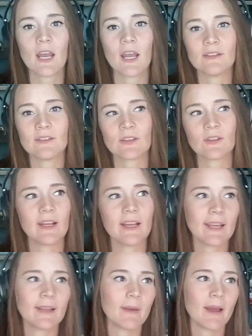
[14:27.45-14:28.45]
And so
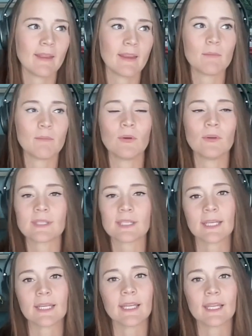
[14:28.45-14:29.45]
like I think it pulls
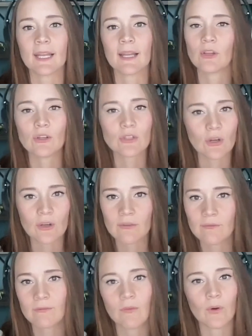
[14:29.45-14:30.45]
in your tone
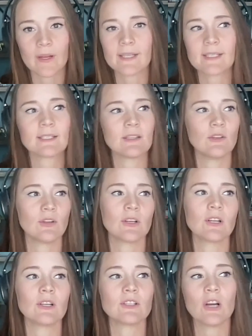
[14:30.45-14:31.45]
of voice,
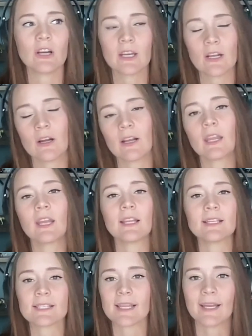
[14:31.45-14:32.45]
your target
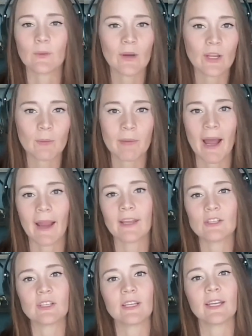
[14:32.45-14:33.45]
audience, like what you're
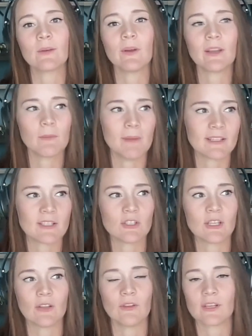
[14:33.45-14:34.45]
packaging, what your
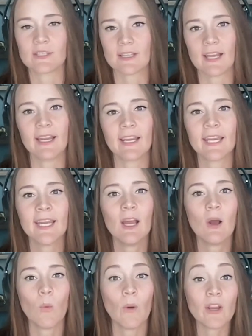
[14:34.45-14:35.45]
messaging looks like,
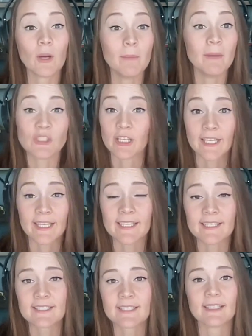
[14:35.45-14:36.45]
what your mission
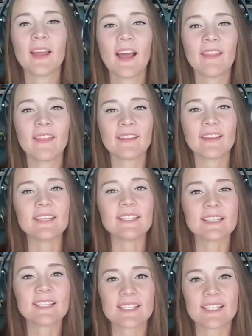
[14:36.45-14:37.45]
is. I think the
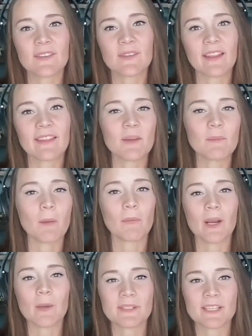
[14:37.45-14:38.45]
easiest thing when I think about
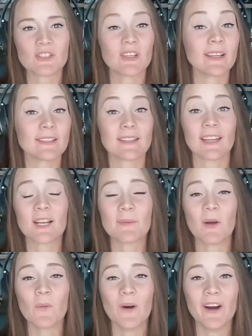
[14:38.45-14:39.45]
brand positioning is thinking
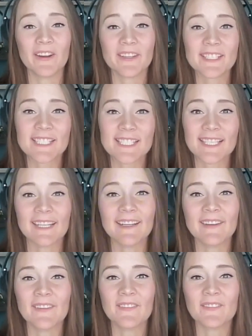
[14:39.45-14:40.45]
about waters. When
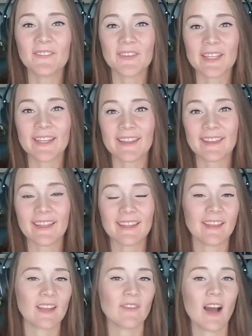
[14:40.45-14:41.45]
I
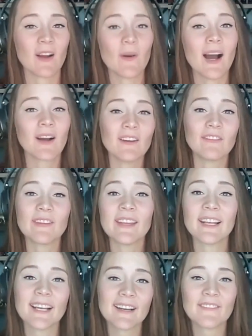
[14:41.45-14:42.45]
think of
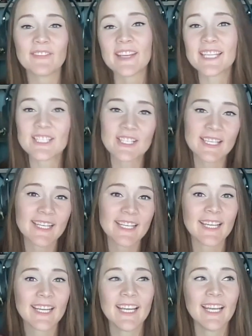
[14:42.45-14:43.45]
Aquafina,
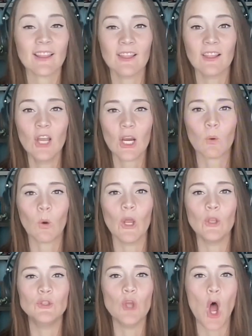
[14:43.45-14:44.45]
Fiji,
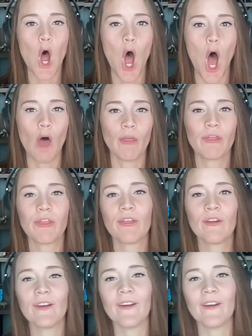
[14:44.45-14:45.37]
Liquid Death.